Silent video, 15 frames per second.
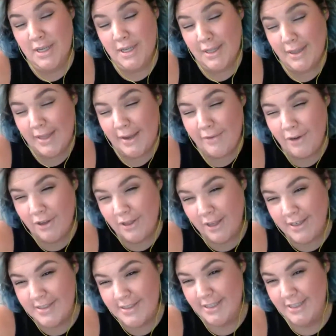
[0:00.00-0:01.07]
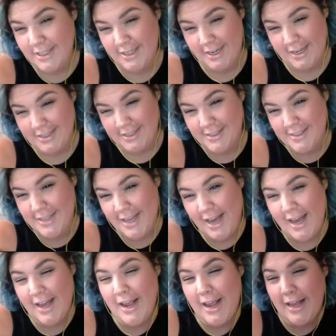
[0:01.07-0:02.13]
clever things that she does is
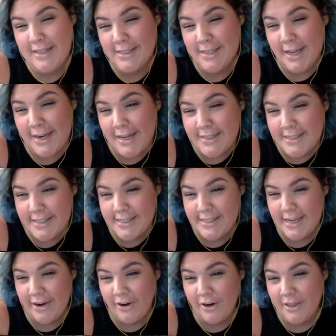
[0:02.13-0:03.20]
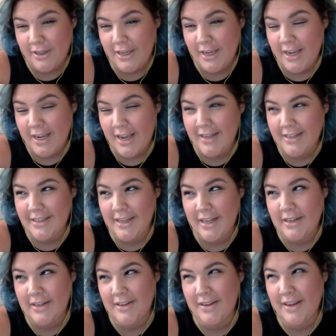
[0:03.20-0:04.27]
that it's not necessarily
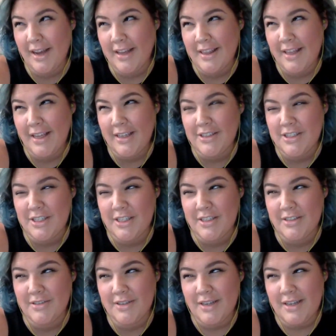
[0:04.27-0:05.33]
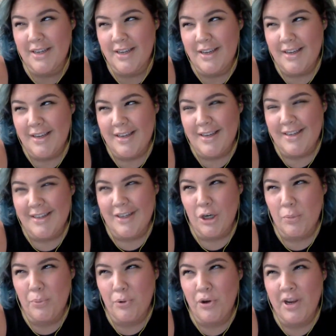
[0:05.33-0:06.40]
I think her
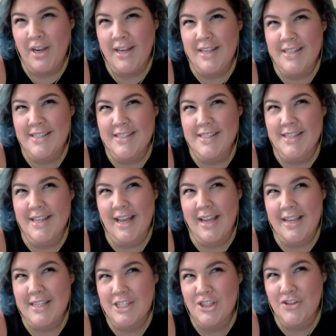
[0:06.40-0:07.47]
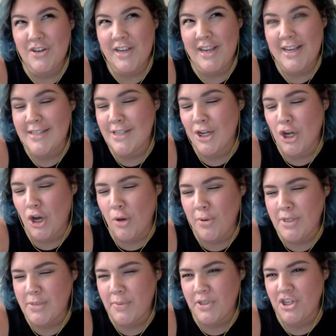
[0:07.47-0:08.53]
point is that history isn't
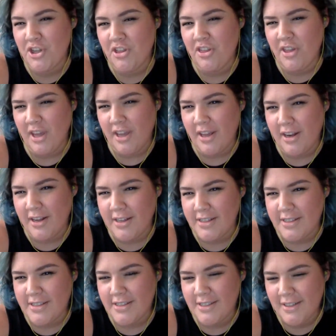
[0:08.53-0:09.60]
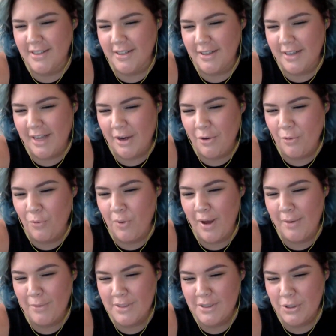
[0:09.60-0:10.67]
always what you think it is. Like
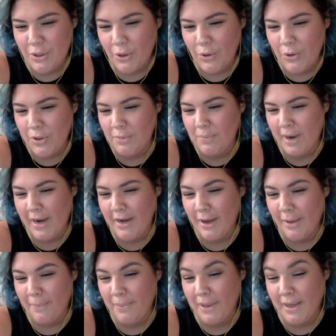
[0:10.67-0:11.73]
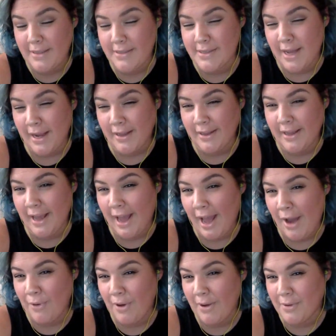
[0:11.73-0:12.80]
what was told might not be exactly
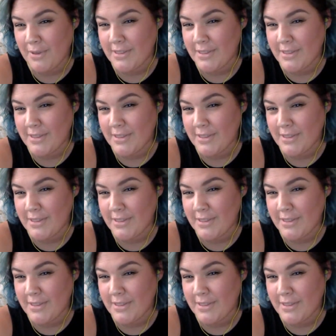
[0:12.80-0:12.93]
how it